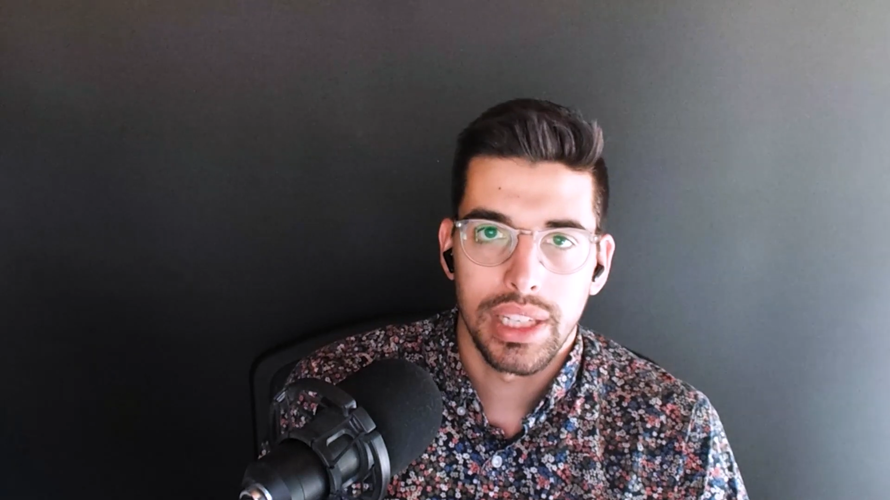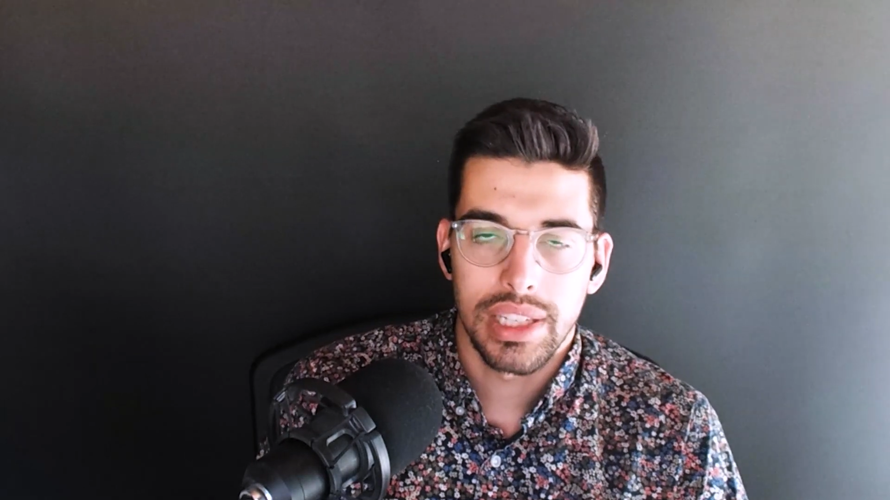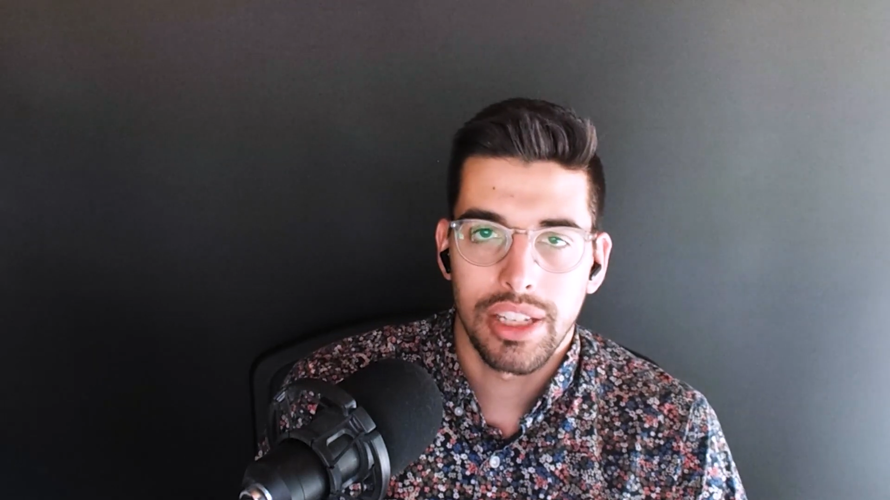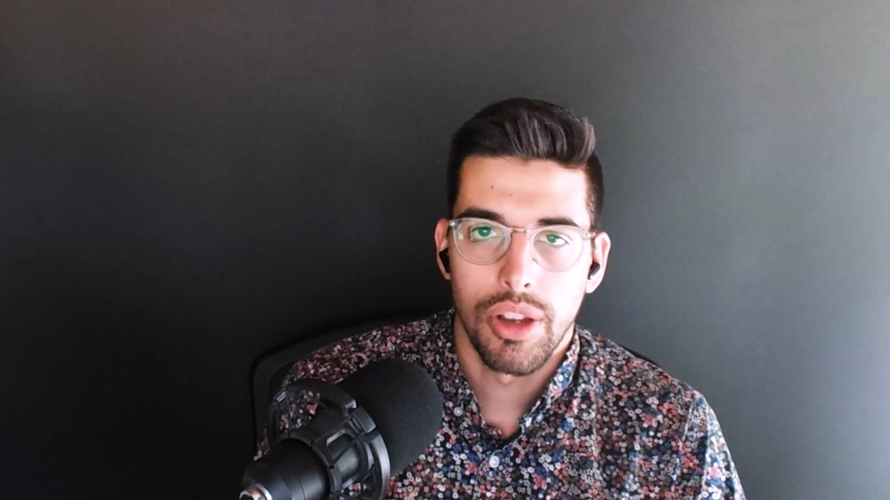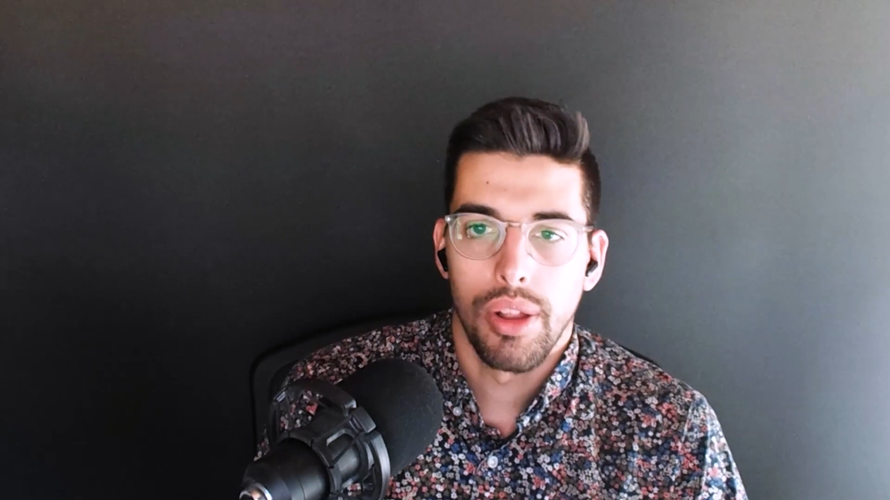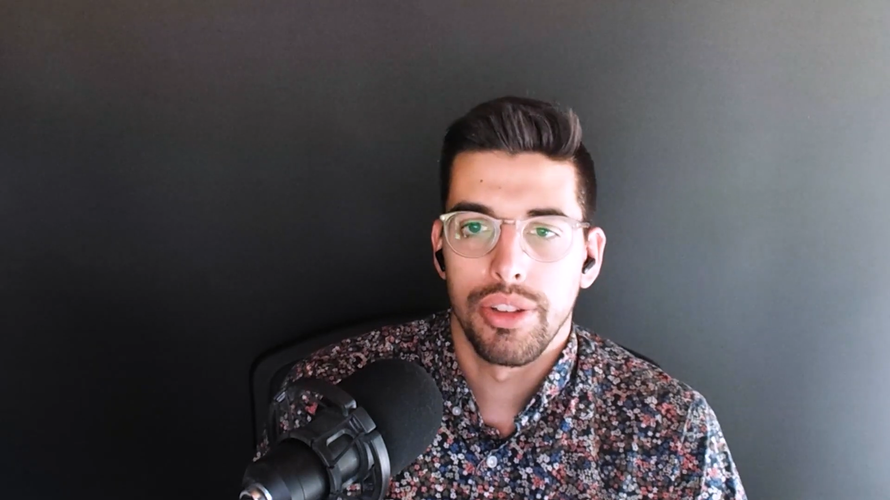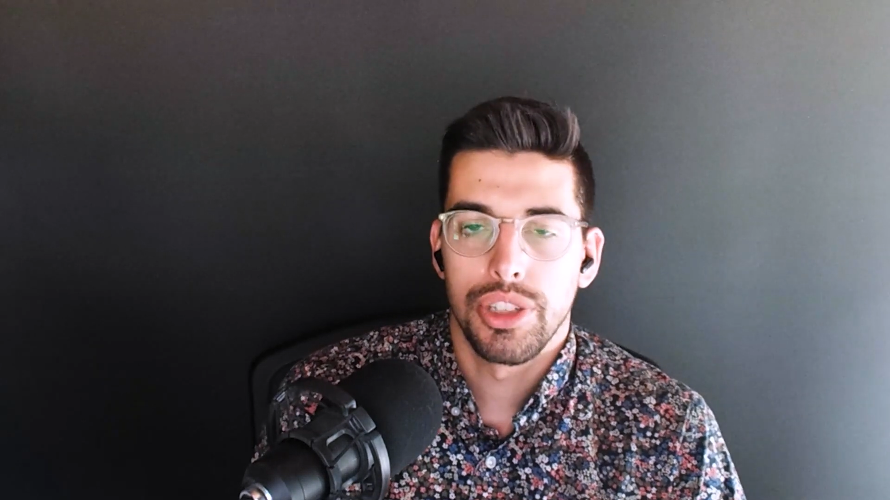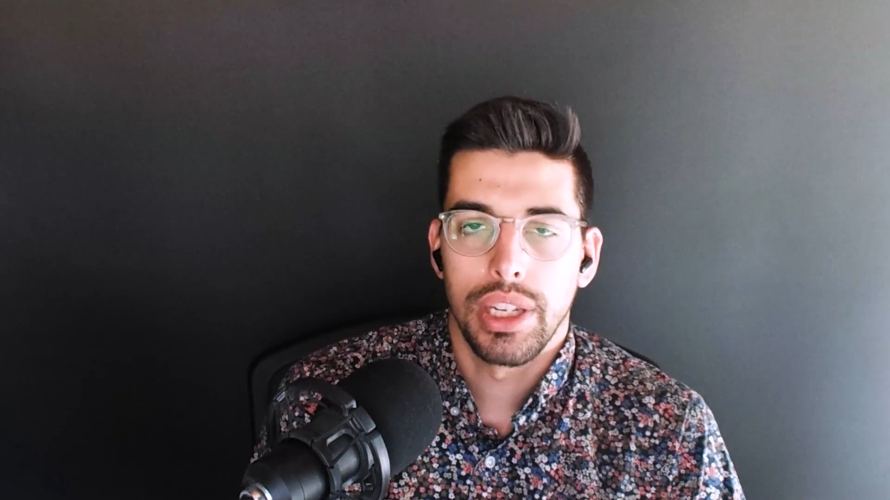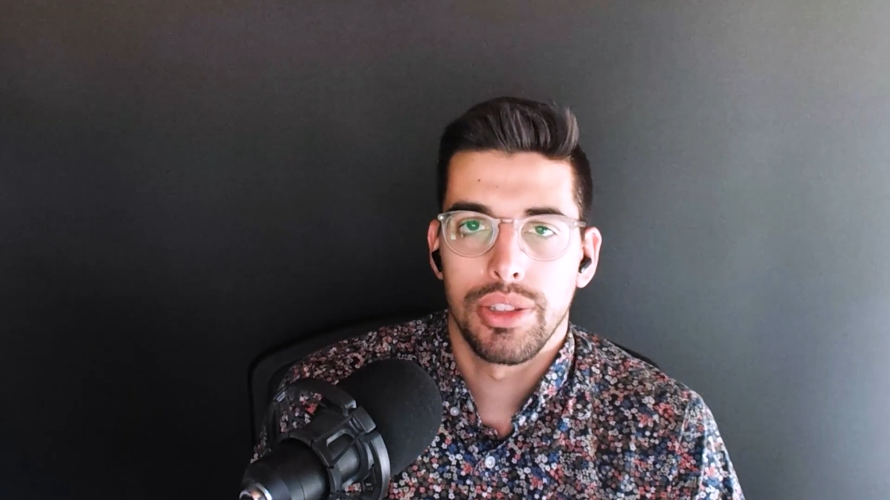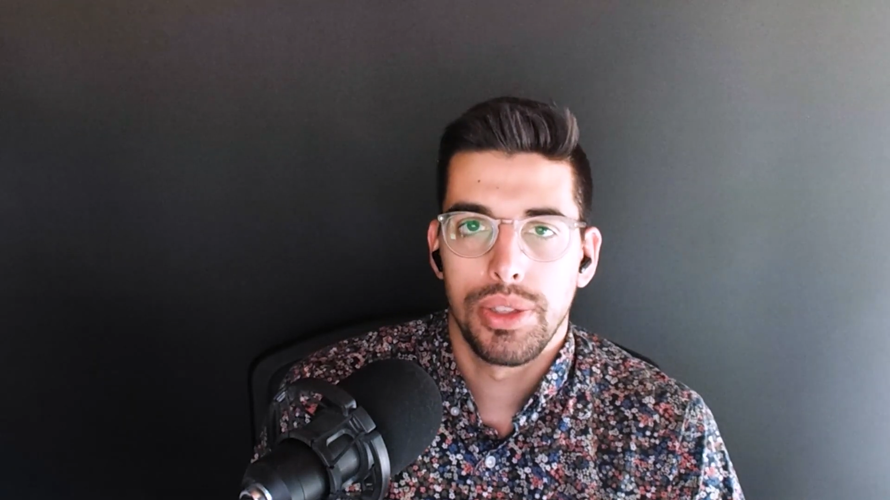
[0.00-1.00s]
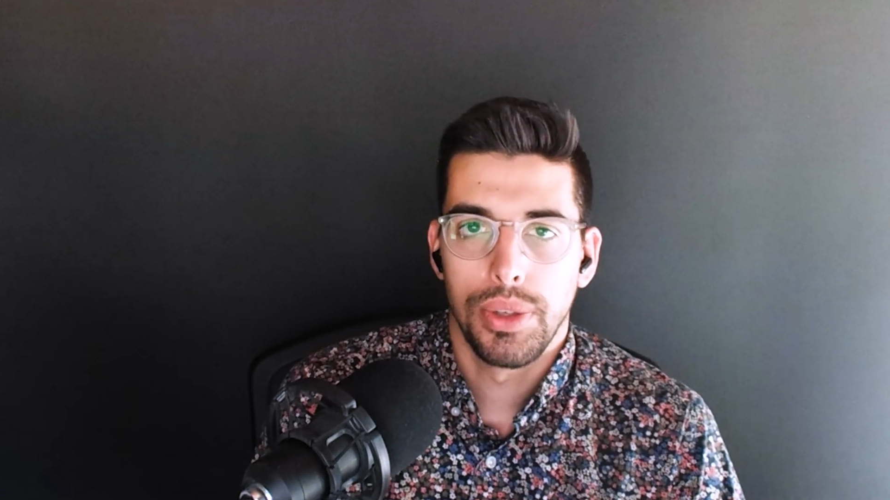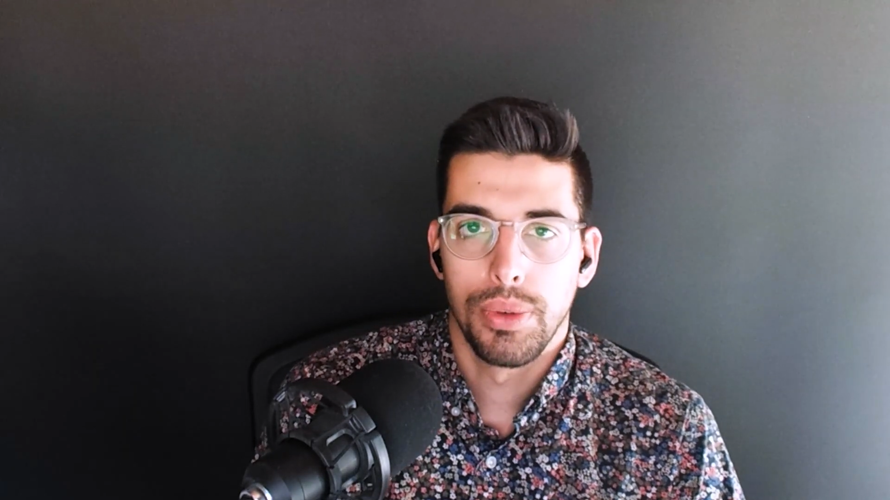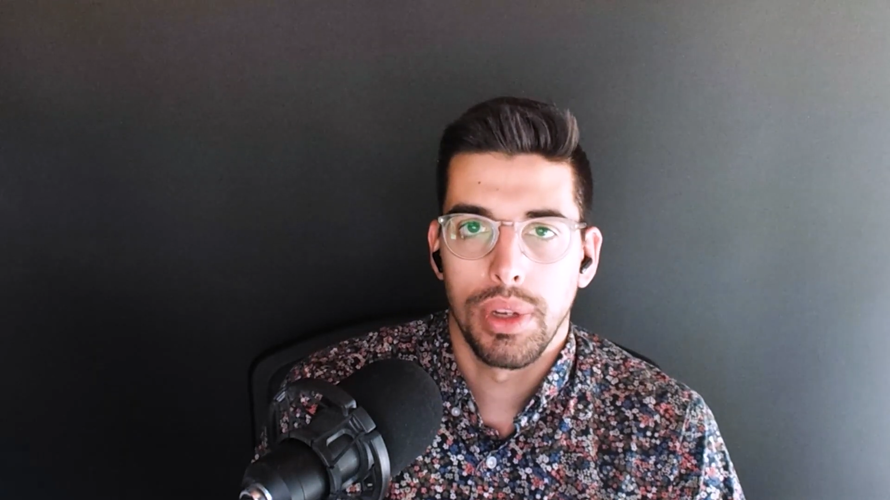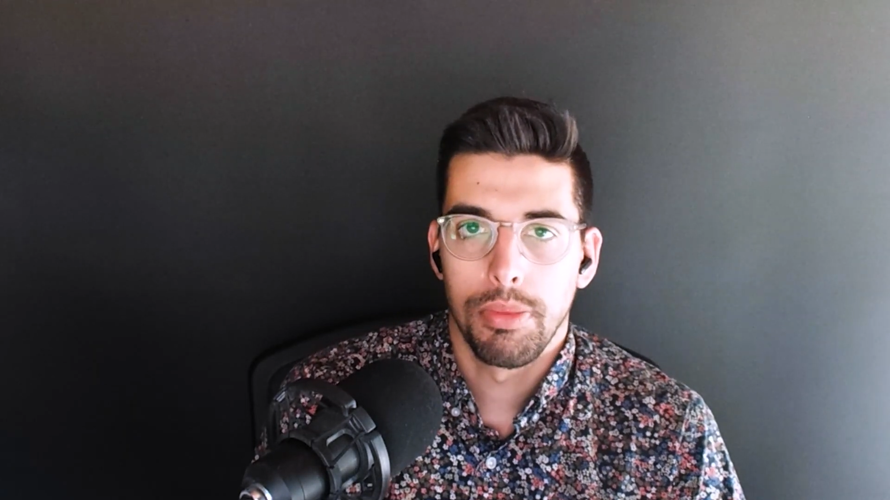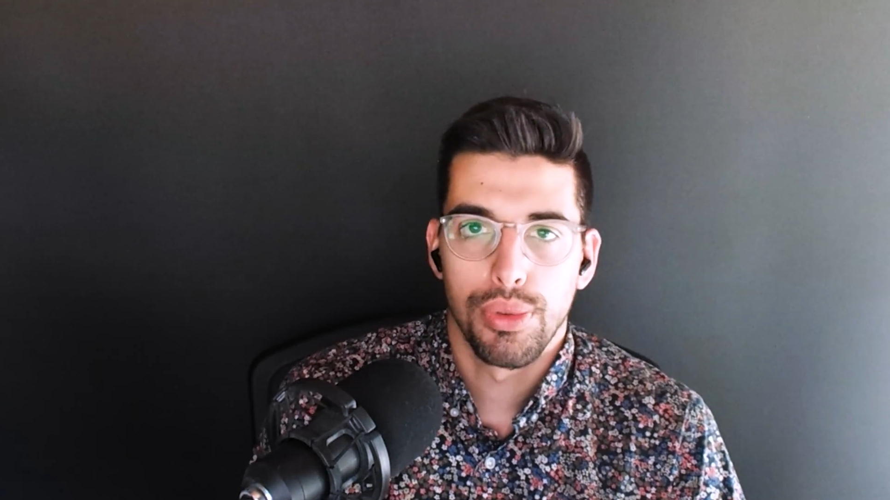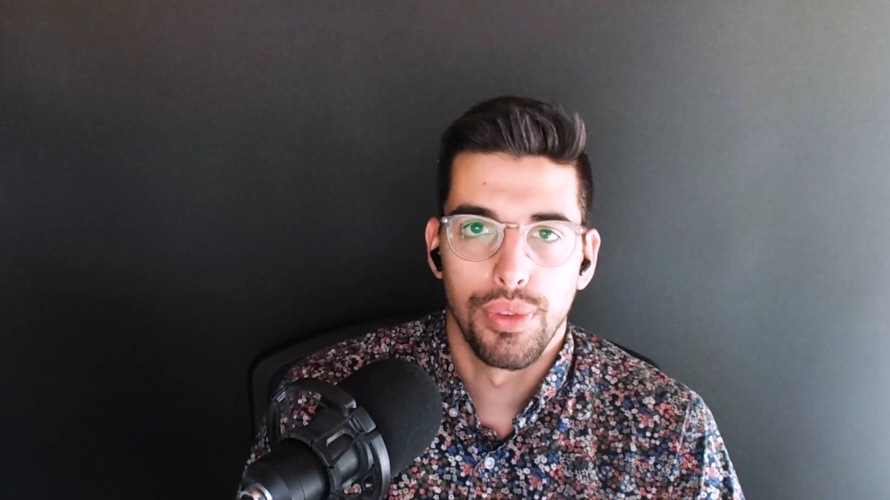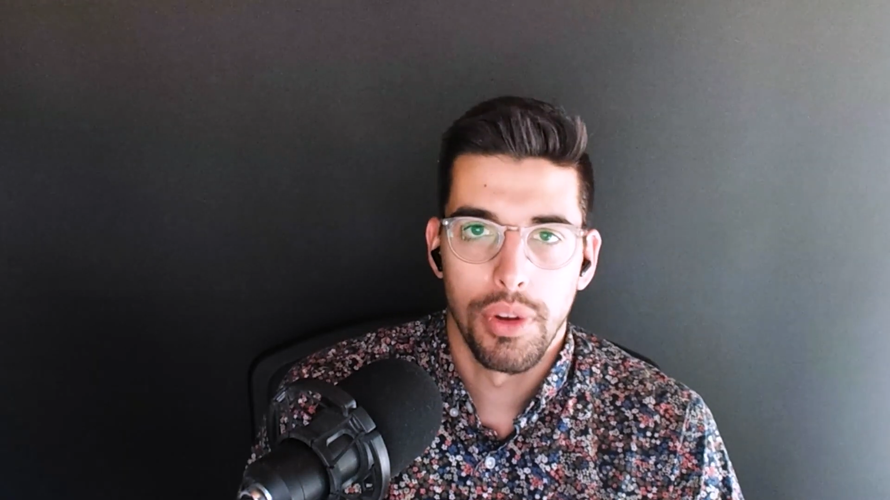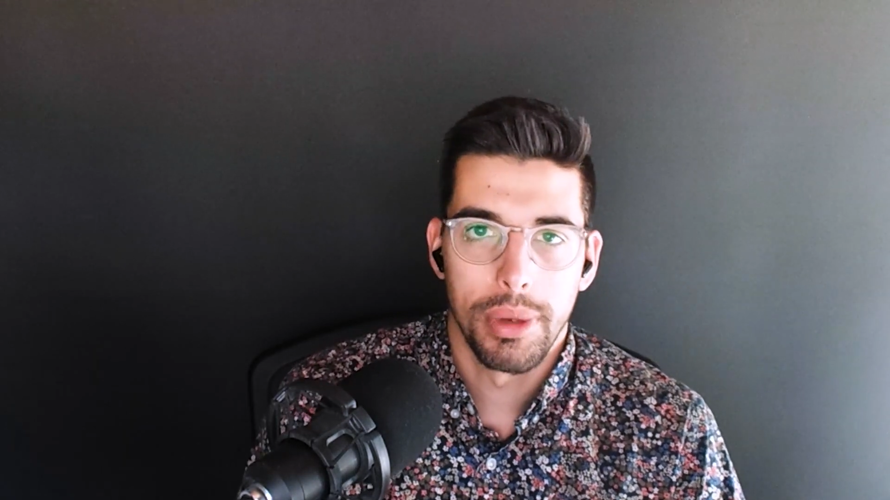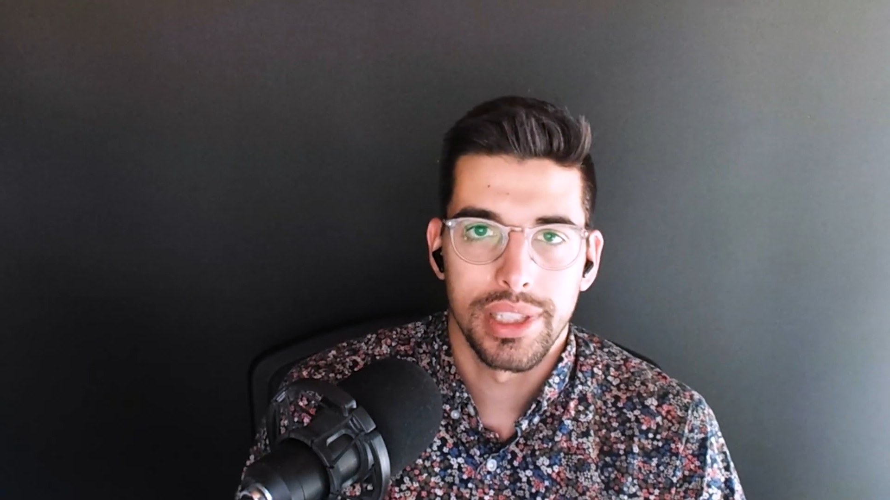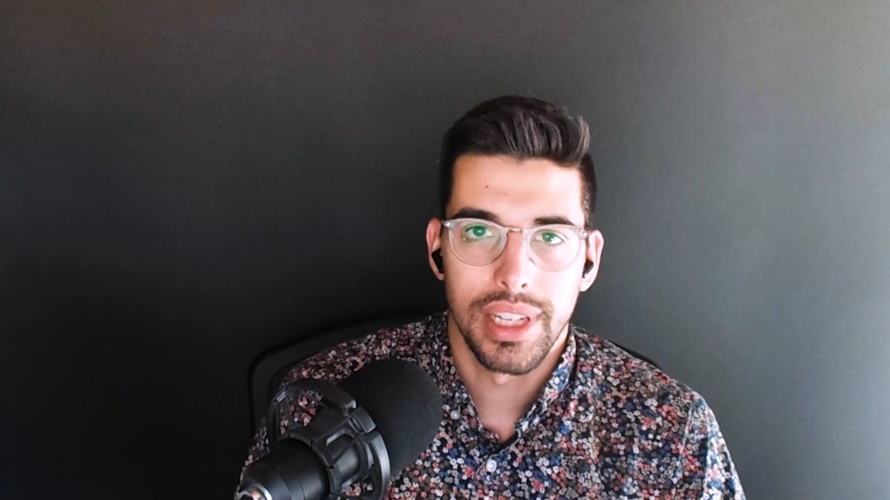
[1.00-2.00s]
technology to improve your
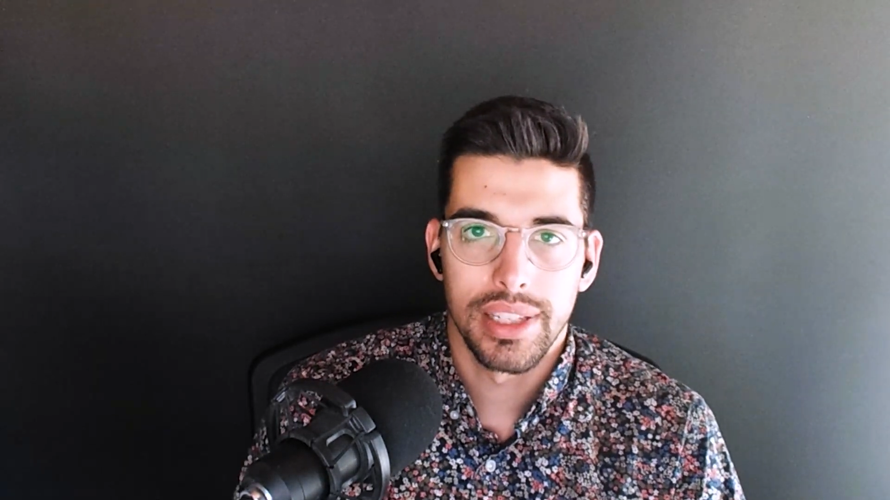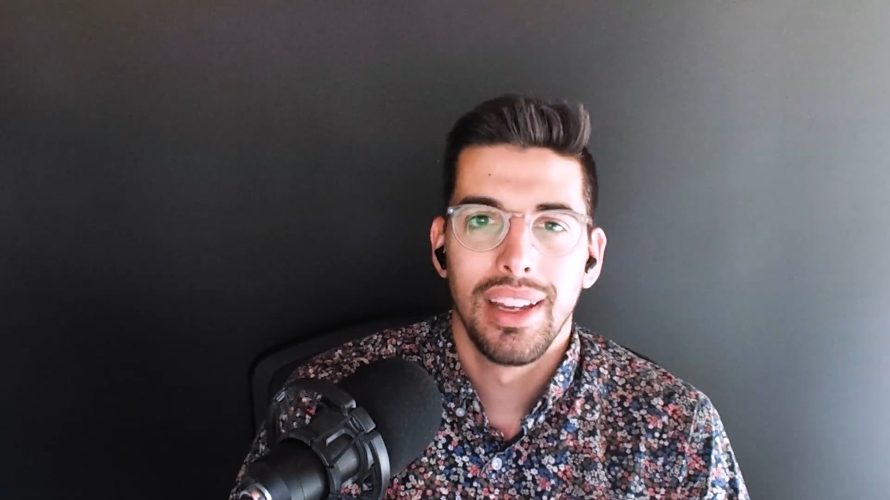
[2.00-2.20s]
business.